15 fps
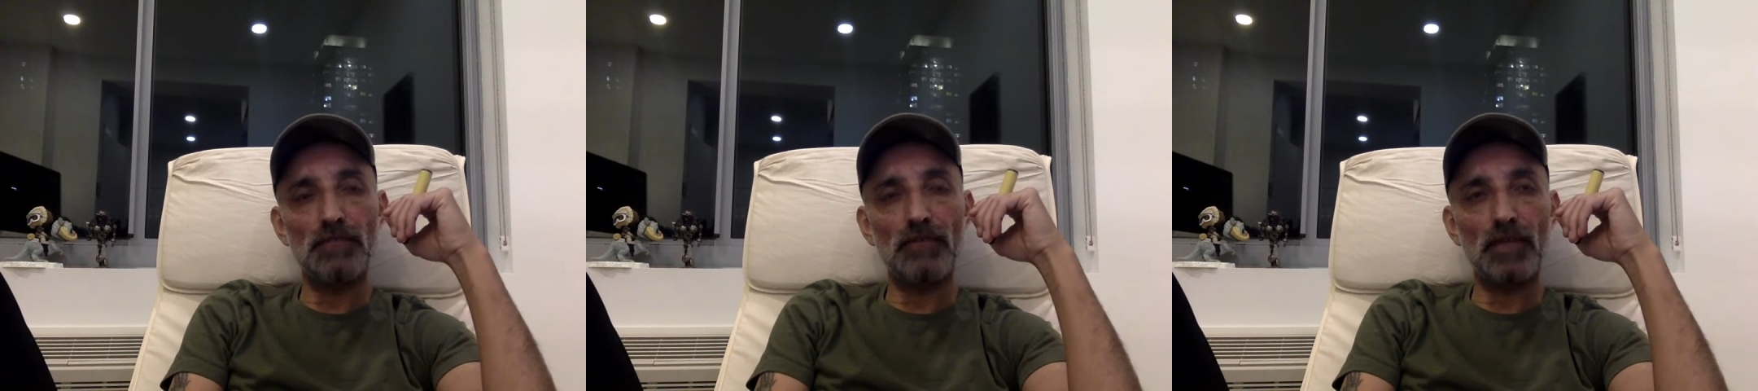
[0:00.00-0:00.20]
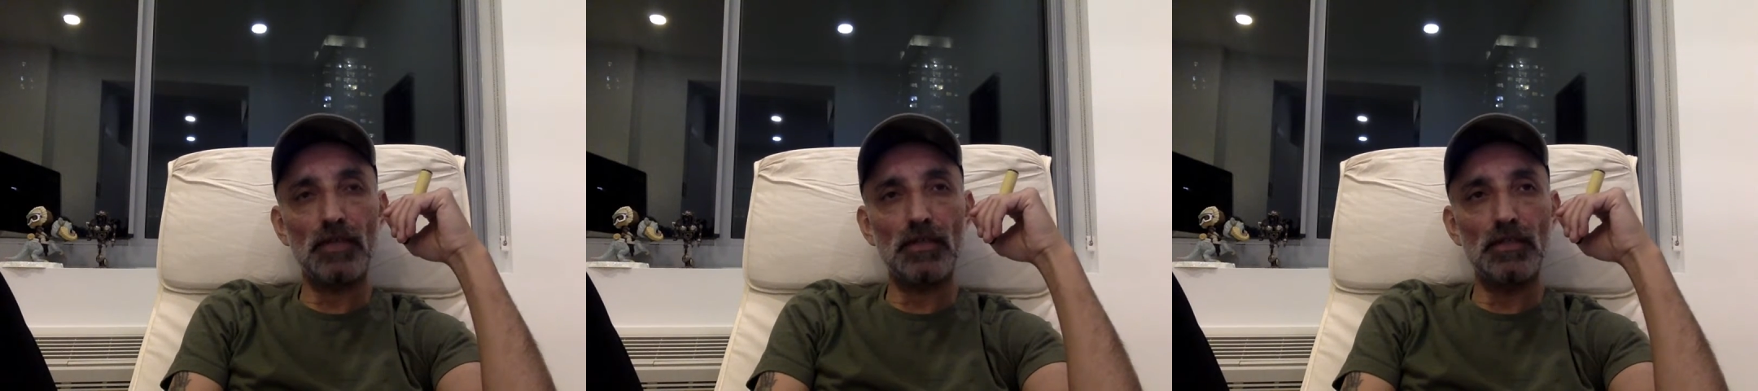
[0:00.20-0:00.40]

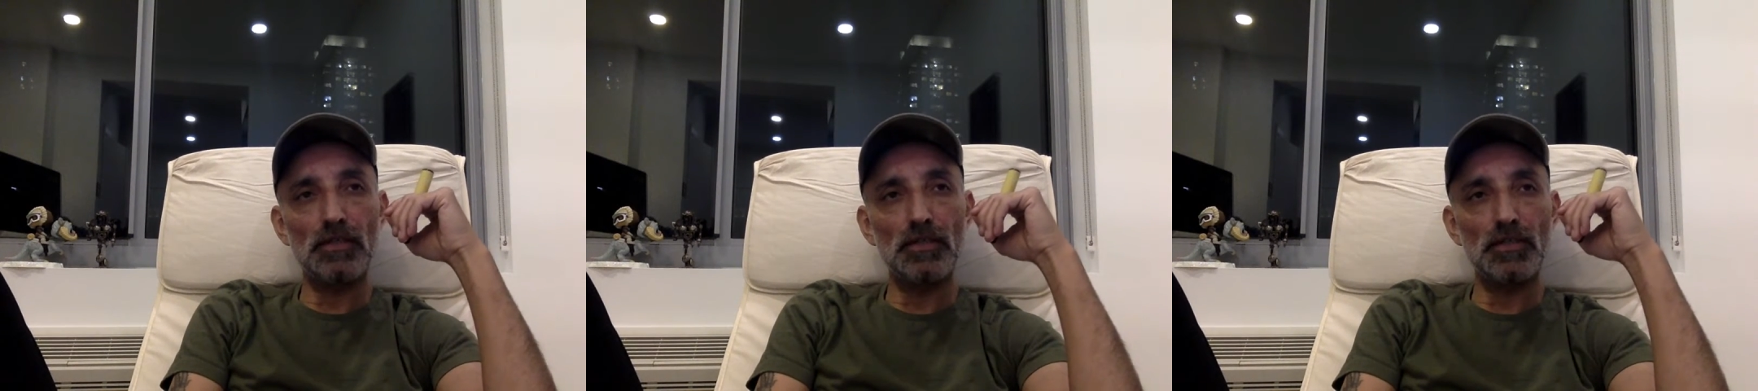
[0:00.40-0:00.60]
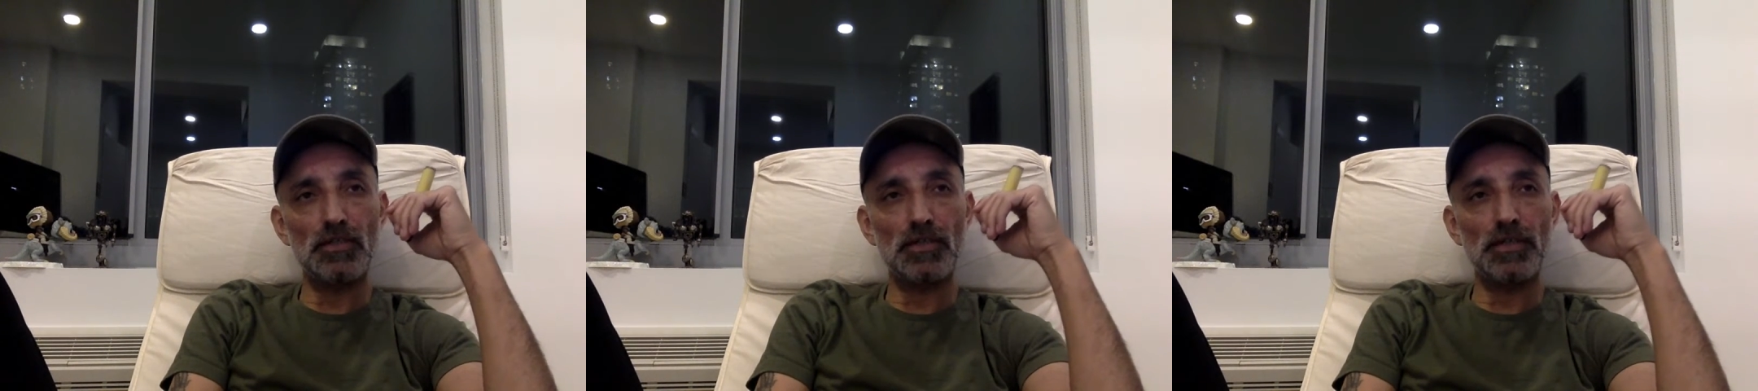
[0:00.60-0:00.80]
fucking
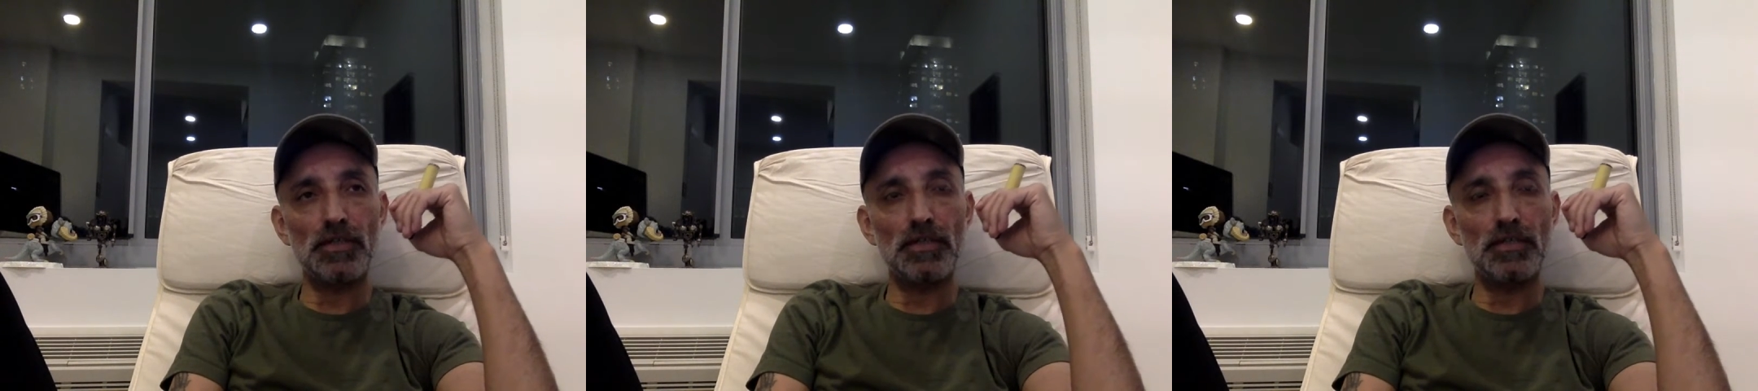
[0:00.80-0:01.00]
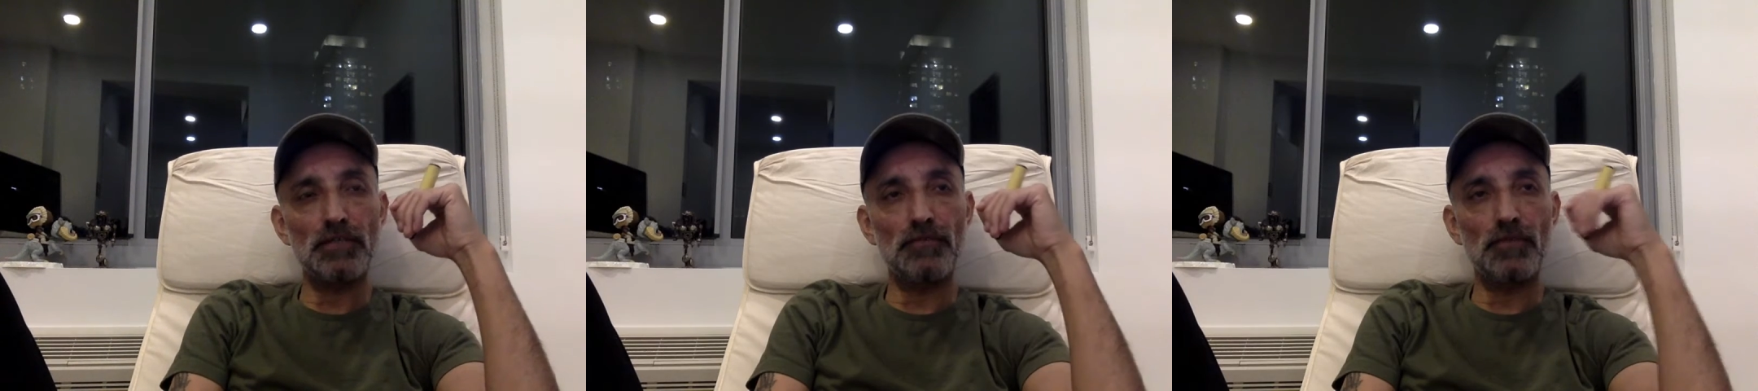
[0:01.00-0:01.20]
district
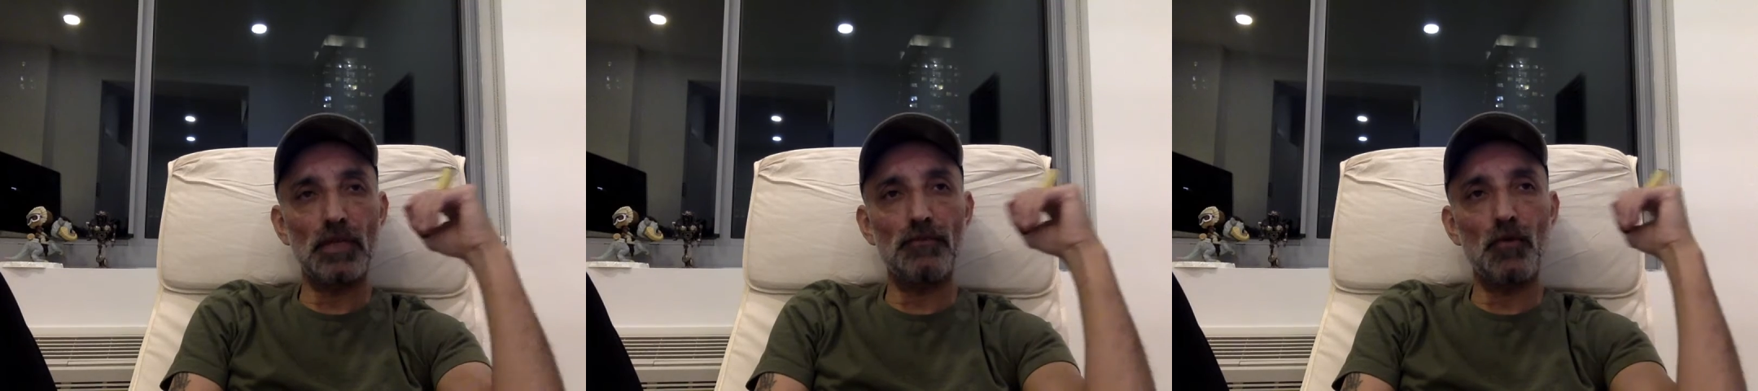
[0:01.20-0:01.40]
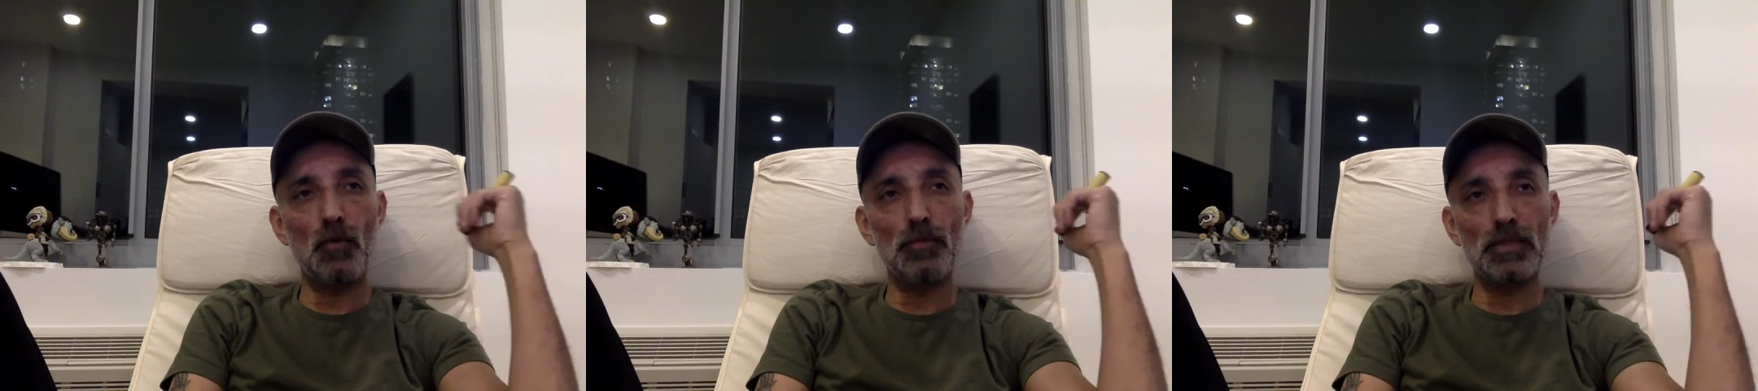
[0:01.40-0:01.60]
is full of
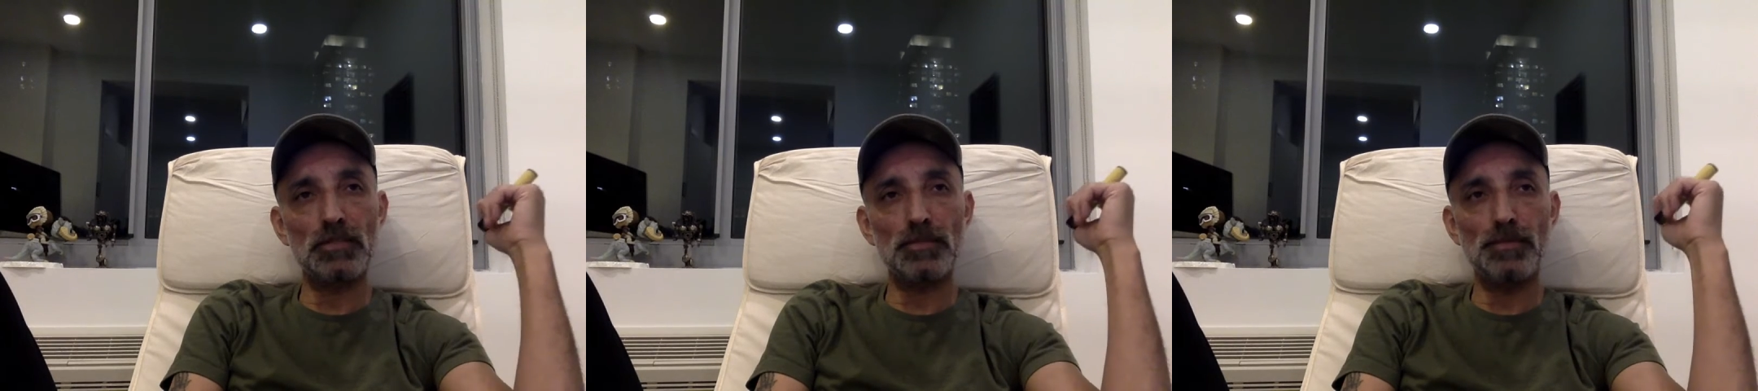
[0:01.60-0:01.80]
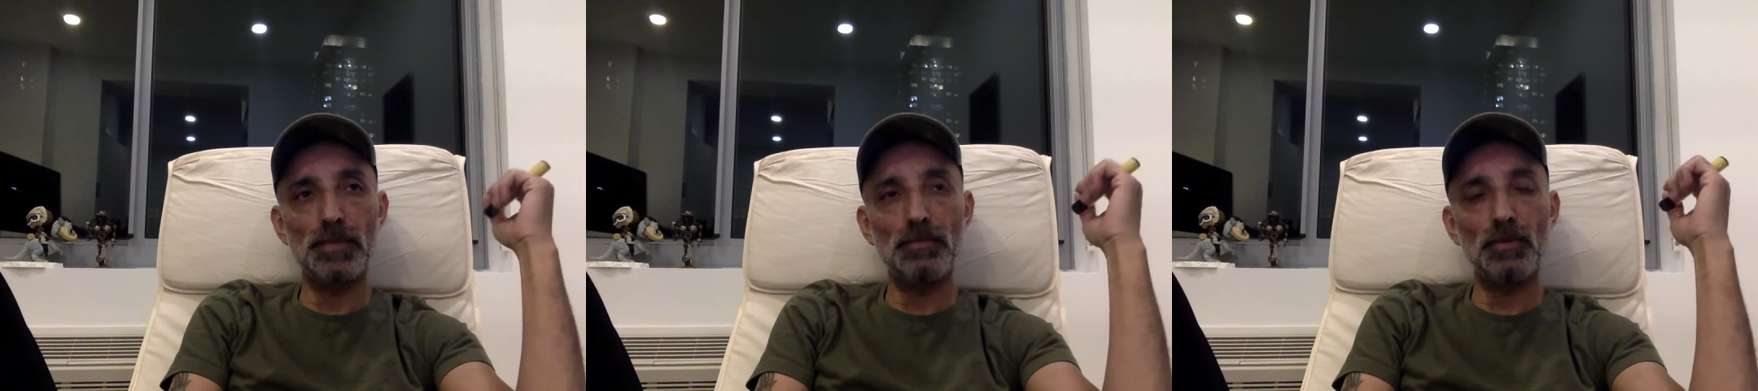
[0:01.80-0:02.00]
homeless
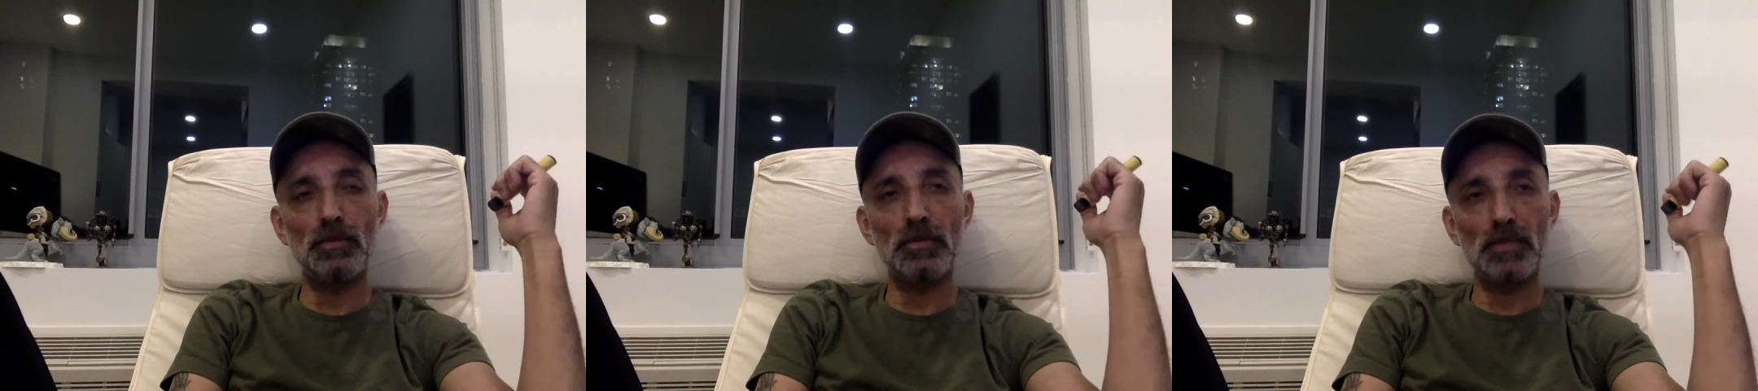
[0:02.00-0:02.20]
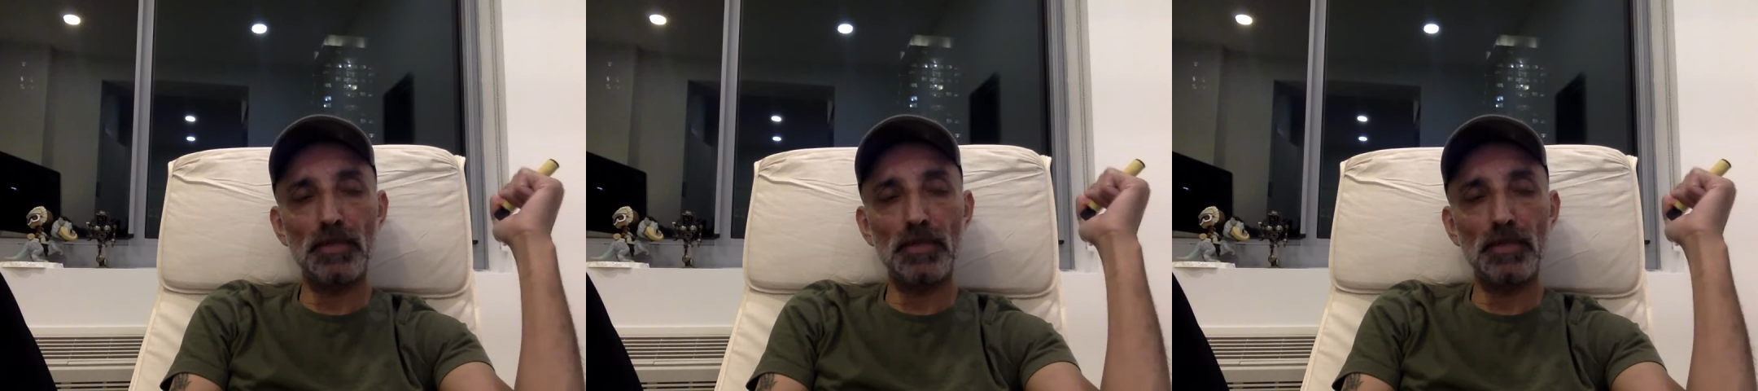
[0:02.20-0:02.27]
people